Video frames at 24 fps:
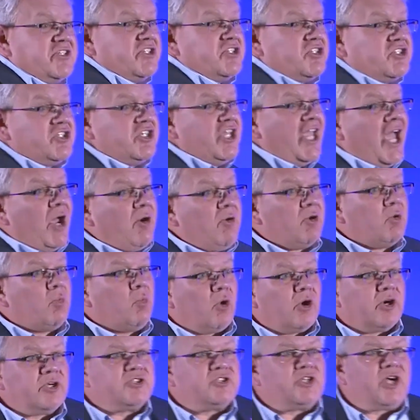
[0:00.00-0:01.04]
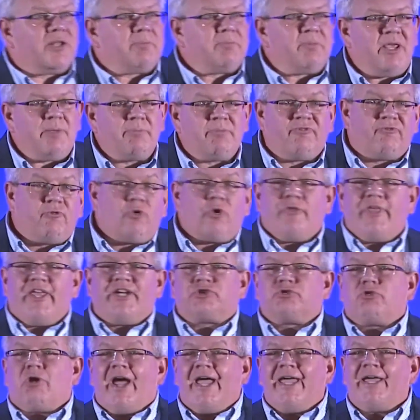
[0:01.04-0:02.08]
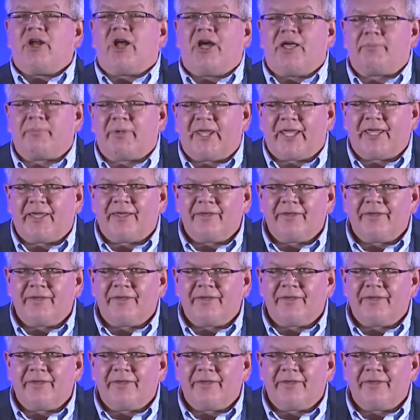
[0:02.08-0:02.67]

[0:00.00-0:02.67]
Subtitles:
and see how it works on me before they try it on me.